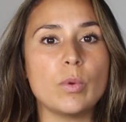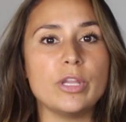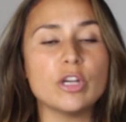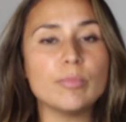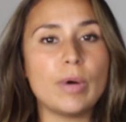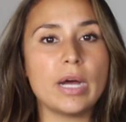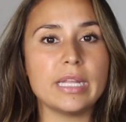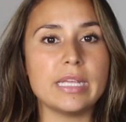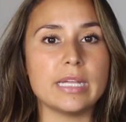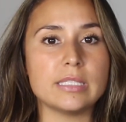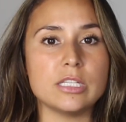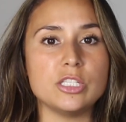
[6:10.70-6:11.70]
when your body
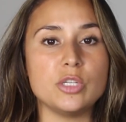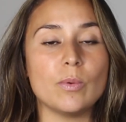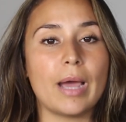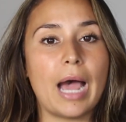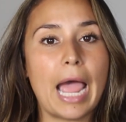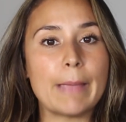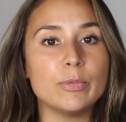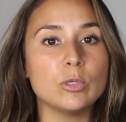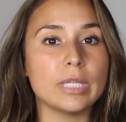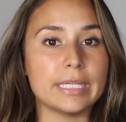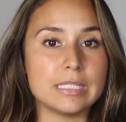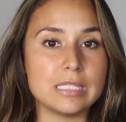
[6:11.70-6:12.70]
gets into a
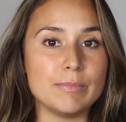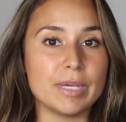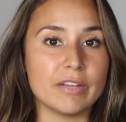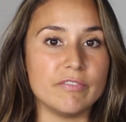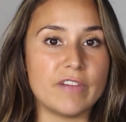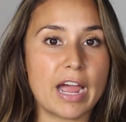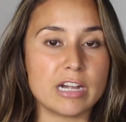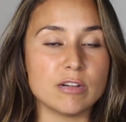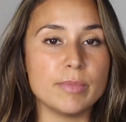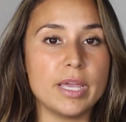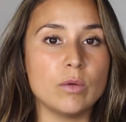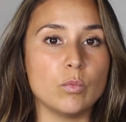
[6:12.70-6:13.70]
hypoglycemic
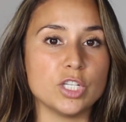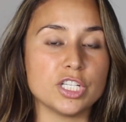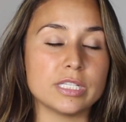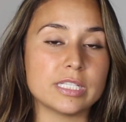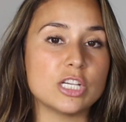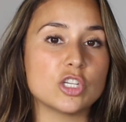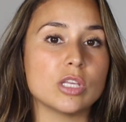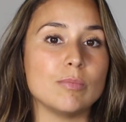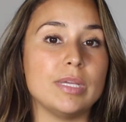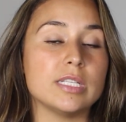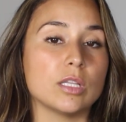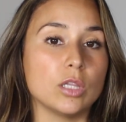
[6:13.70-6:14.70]
environment, which essentially
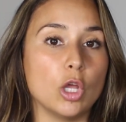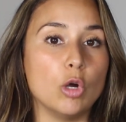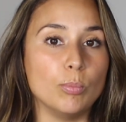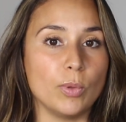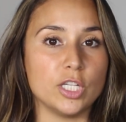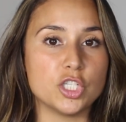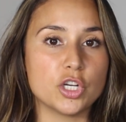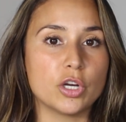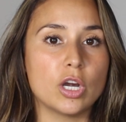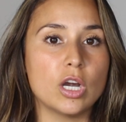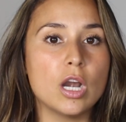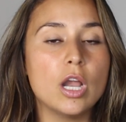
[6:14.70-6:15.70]
means low blood
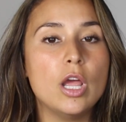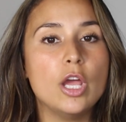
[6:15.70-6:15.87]
sugar,